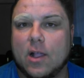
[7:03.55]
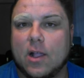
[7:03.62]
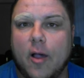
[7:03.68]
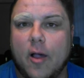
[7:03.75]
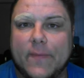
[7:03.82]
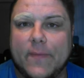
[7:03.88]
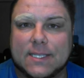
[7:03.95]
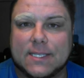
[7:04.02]

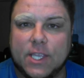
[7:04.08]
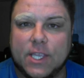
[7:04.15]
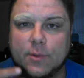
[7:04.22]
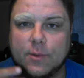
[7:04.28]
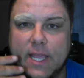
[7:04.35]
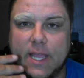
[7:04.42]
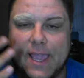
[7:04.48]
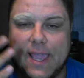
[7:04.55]
obviously you
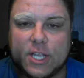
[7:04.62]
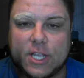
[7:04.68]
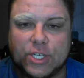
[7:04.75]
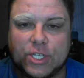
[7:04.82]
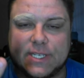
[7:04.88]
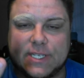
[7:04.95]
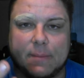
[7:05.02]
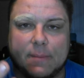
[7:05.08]
would take extra
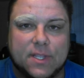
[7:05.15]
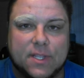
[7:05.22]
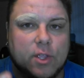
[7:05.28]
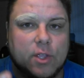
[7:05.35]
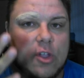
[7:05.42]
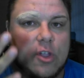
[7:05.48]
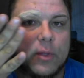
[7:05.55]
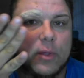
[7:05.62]
steps and
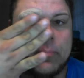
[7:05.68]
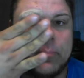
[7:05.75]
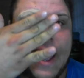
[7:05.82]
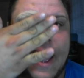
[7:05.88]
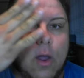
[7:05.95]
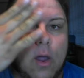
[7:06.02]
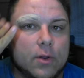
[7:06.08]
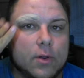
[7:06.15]
you'd go with a
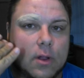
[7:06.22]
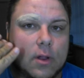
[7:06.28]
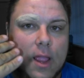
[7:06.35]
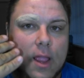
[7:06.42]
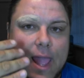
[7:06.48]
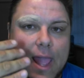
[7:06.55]
powder